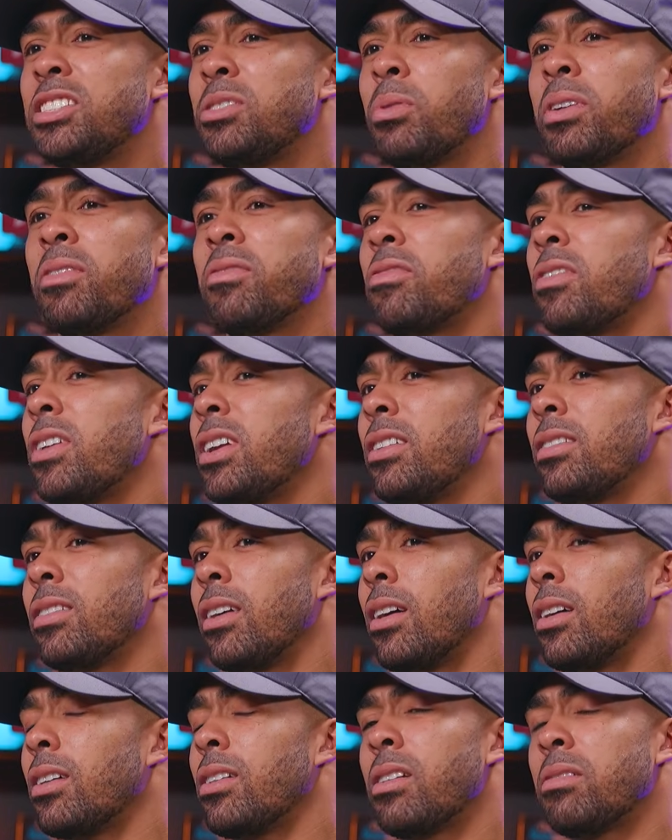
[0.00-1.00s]
And then she went
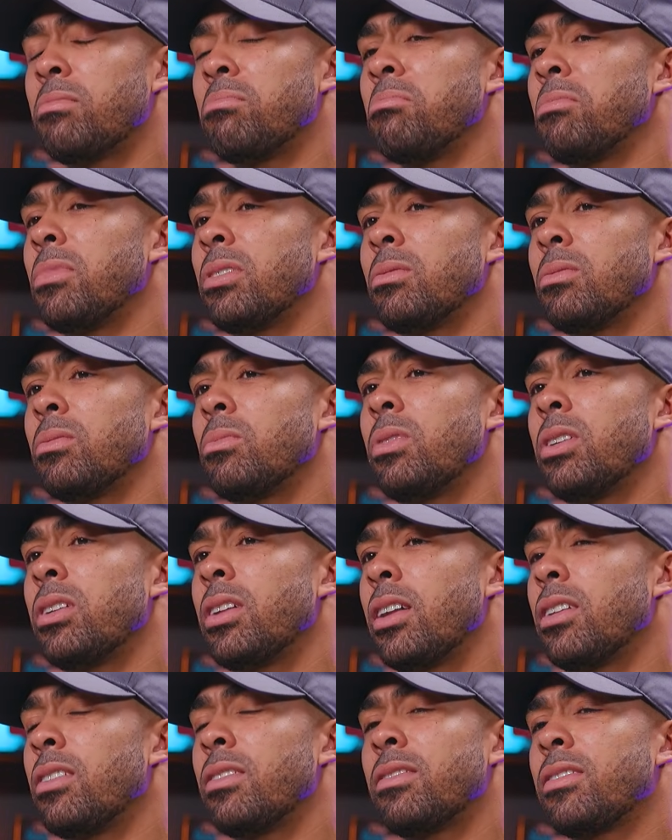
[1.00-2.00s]
Fraser.
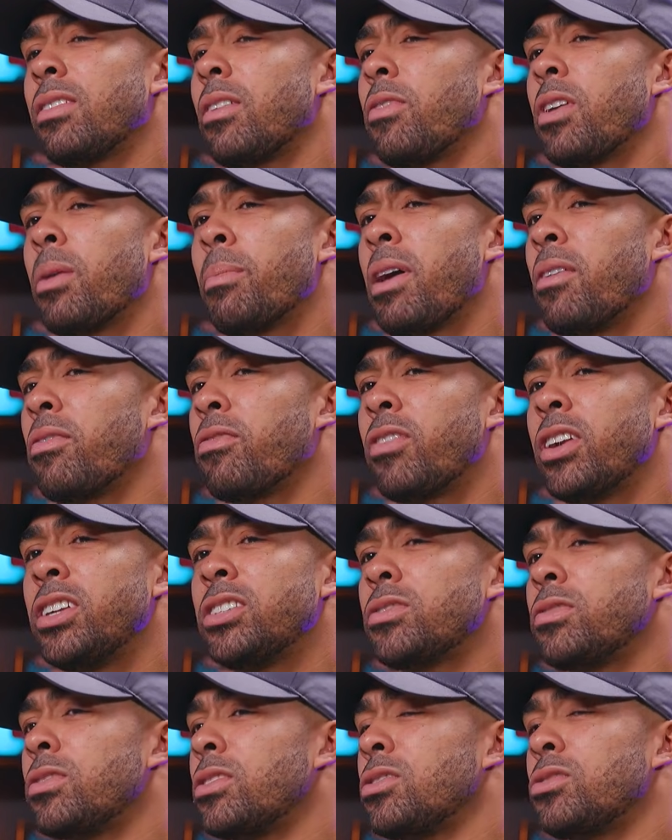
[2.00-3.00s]
Something about
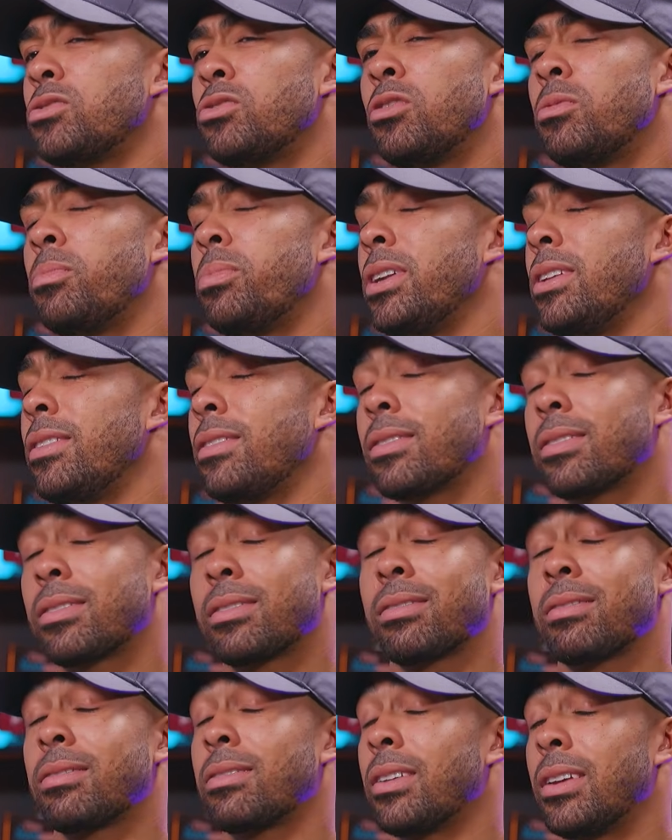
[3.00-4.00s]
French for
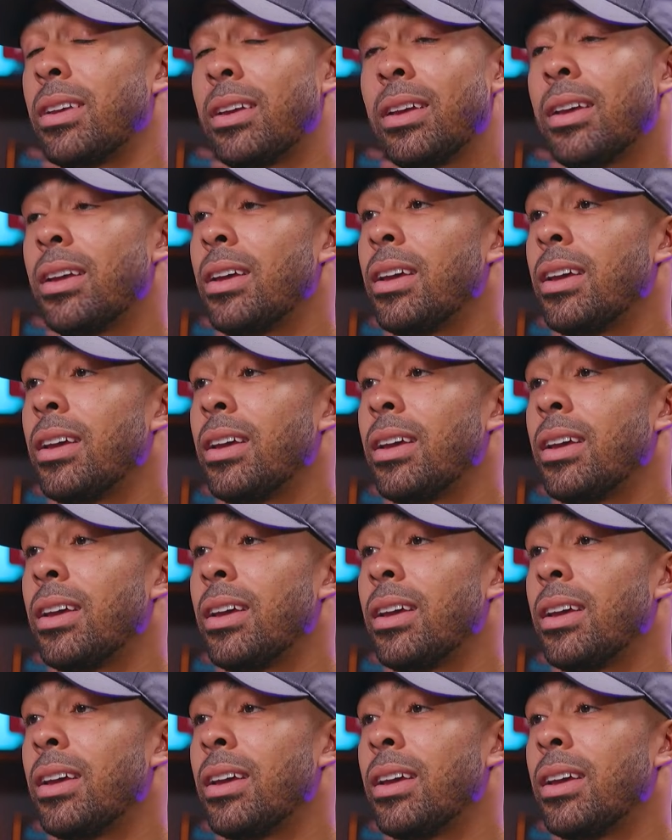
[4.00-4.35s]
strawberries.